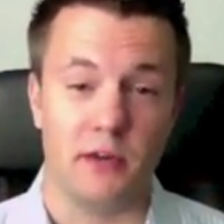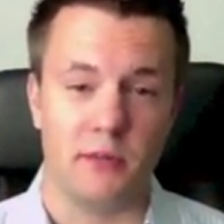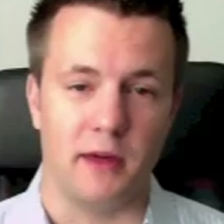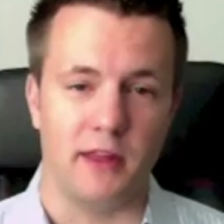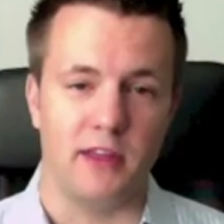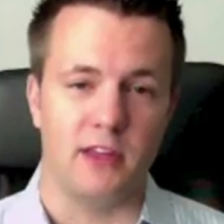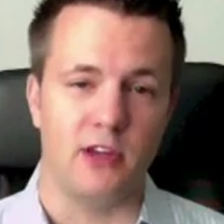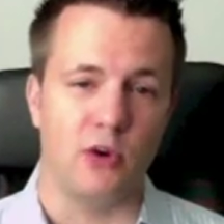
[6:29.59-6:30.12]
now
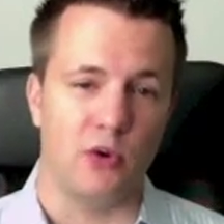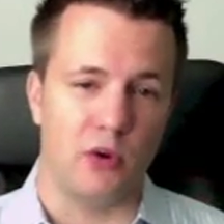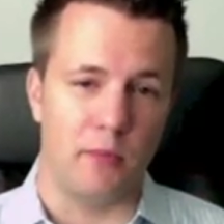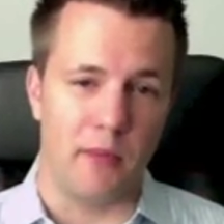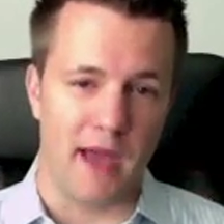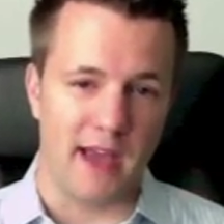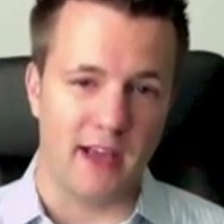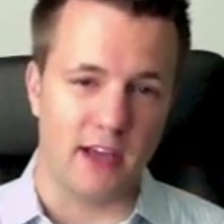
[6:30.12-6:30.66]
that you know what a
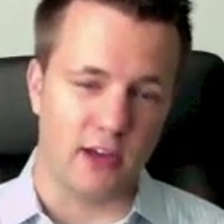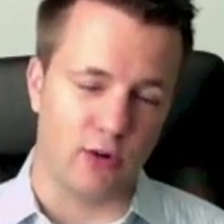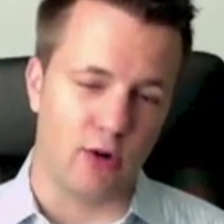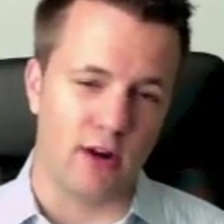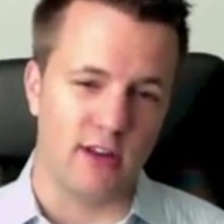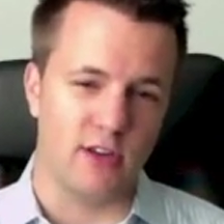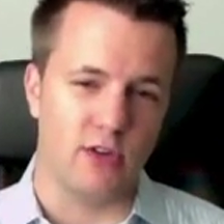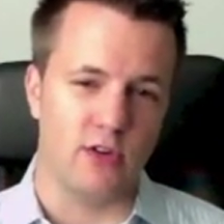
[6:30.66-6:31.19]
bank and
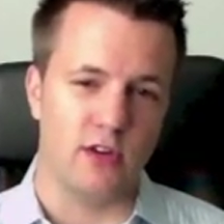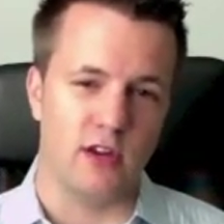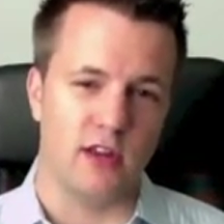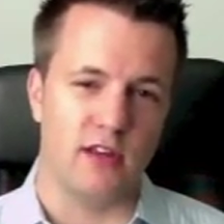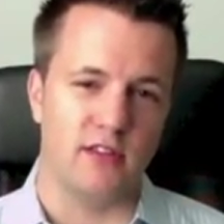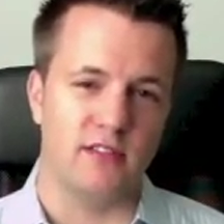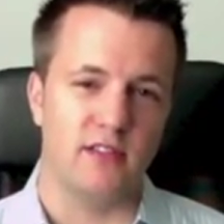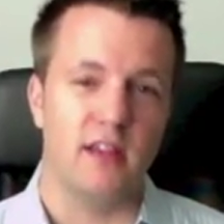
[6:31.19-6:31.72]
credit union
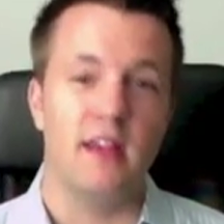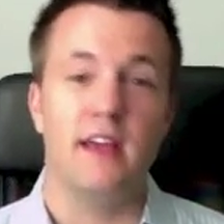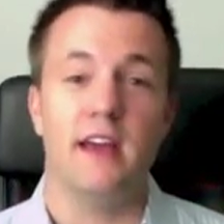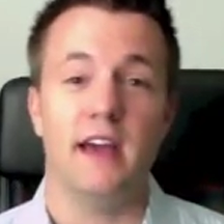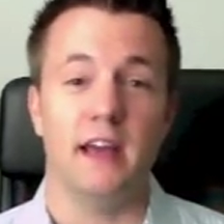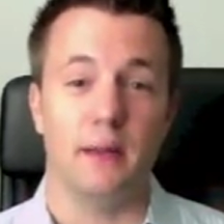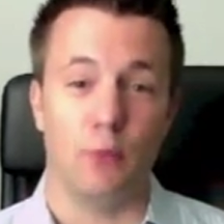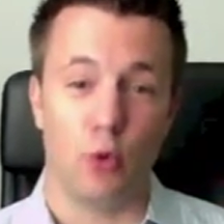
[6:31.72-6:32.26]
is
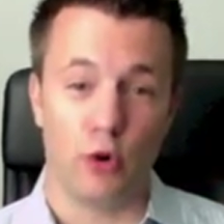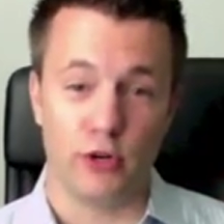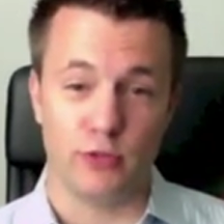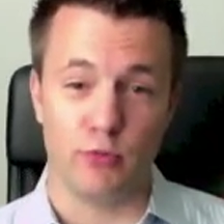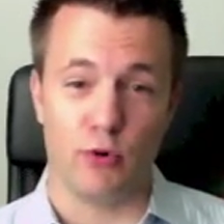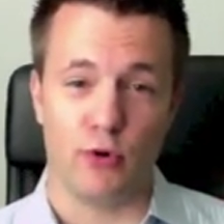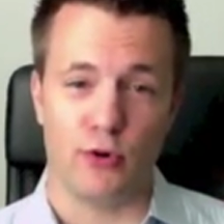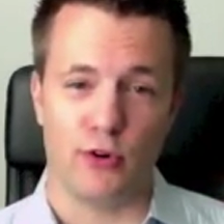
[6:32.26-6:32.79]
and a mortgage
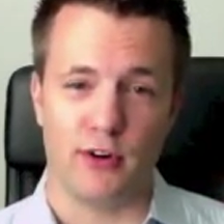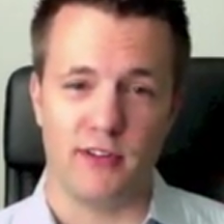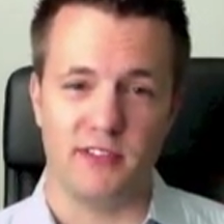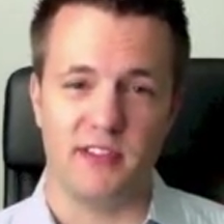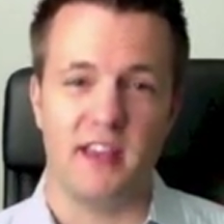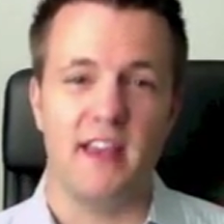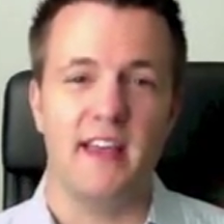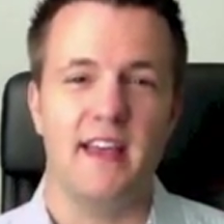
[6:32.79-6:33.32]
broker
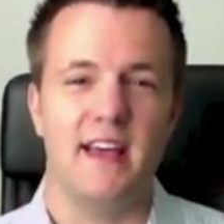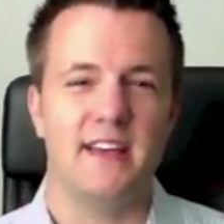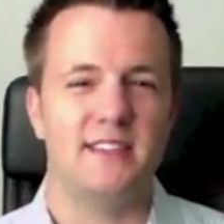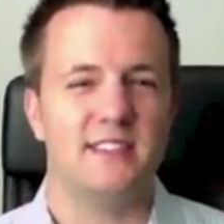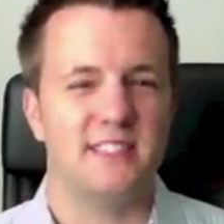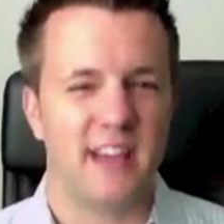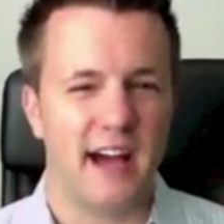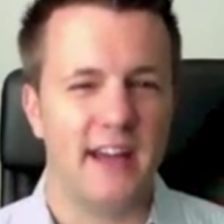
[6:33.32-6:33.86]
is
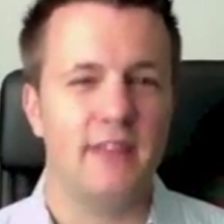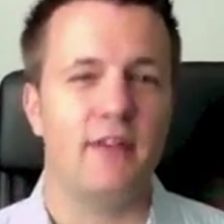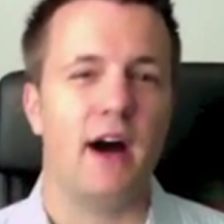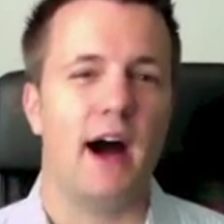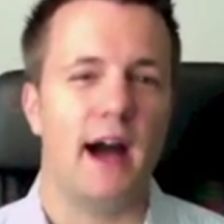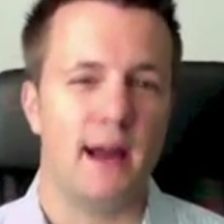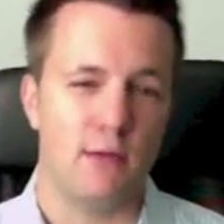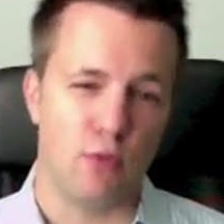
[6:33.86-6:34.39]
it's kind of a
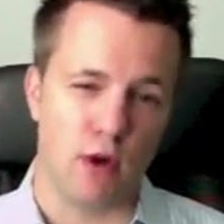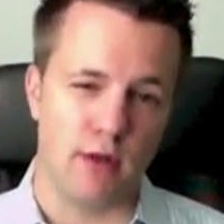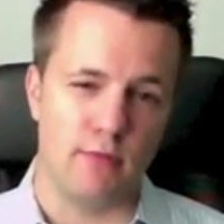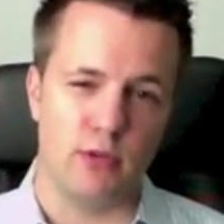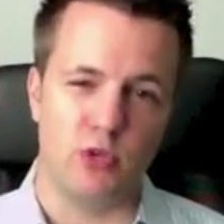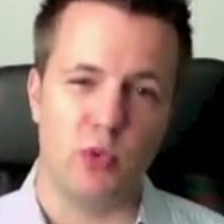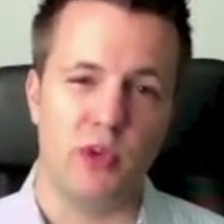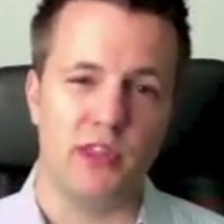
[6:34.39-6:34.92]
hybrid
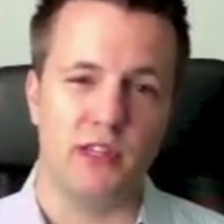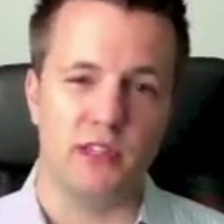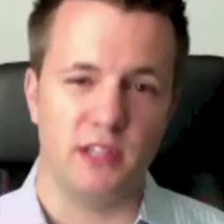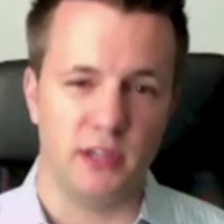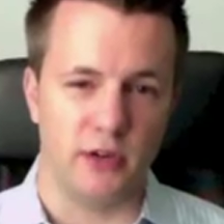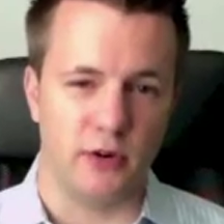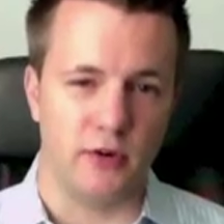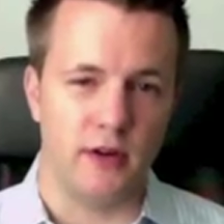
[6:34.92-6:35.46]
between the
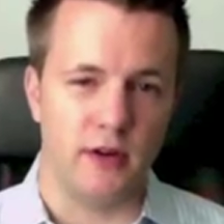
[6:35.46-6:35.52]
two.